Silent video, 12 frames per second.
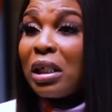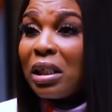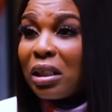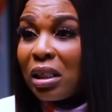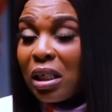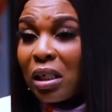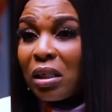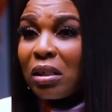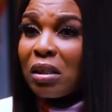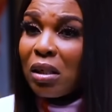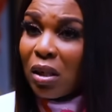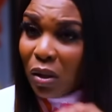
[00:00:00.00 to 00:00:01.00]
This girl,
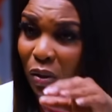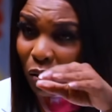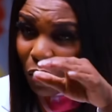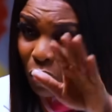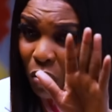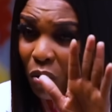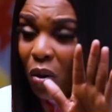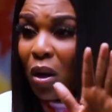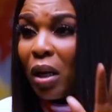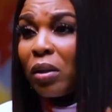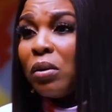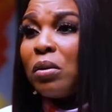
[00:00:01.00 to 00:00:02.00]
go
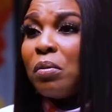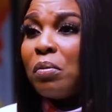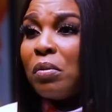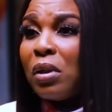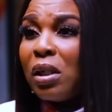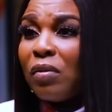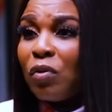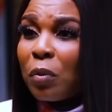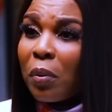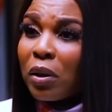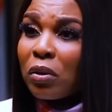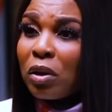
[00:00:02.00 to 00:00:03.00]
and live
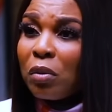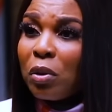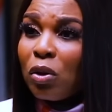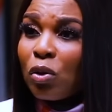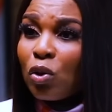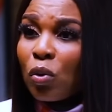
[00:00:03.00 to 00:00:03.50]
with Pastor TB